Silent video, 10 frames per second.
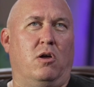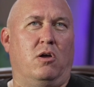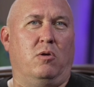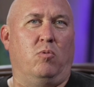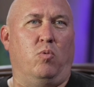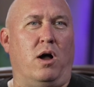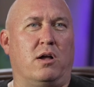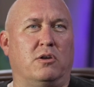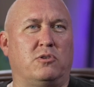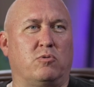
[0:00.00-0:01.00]
walk
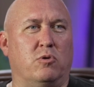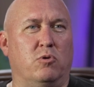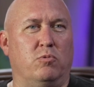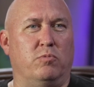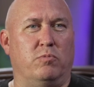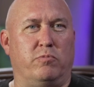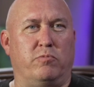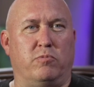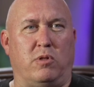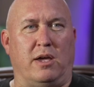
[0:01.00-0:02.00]
us through
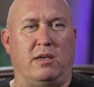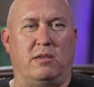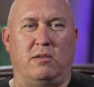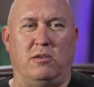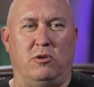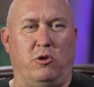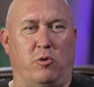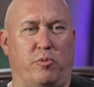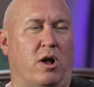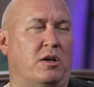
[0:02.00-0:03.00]
like your
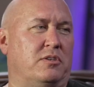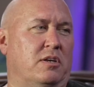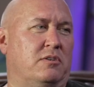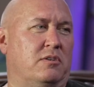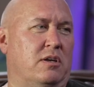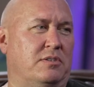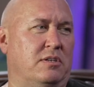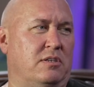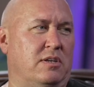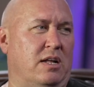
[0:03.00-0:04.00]
process as
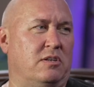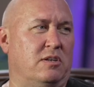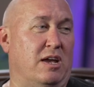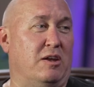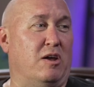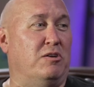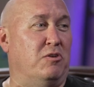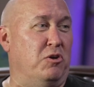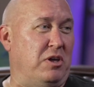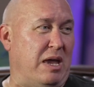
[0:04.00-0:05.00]
it stands today. I know
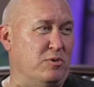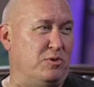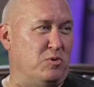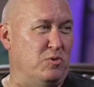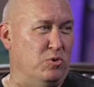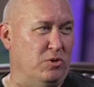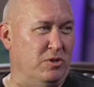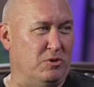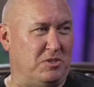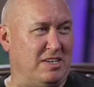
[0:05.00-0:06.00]
you came to school and
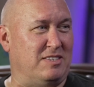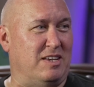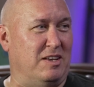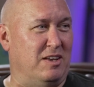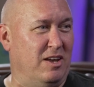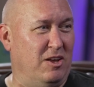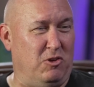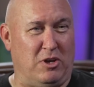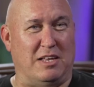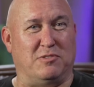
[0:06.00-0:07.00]
there's things that you
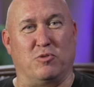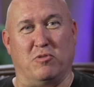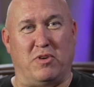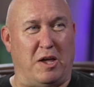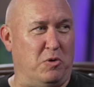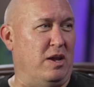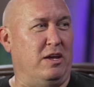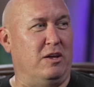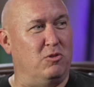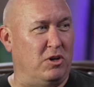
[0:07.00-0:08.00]
guys were evaluating
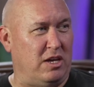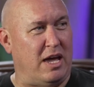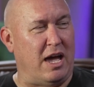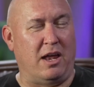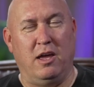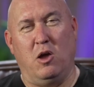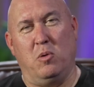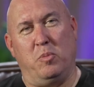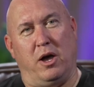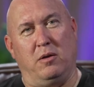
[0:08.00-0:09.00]
and looking at,
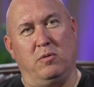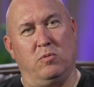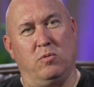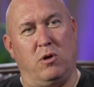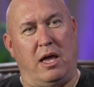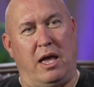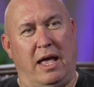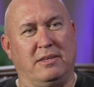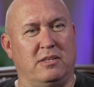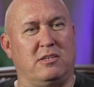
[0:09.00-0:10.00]
but
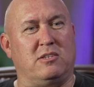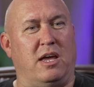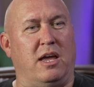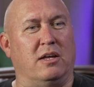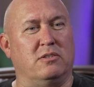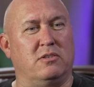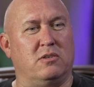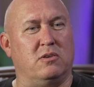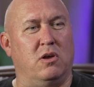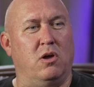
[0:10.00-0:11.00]
as it stands,
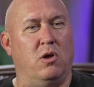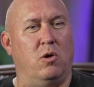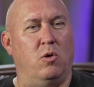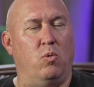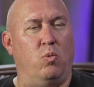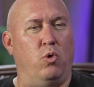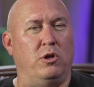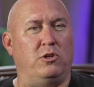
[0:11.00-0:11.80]
what do you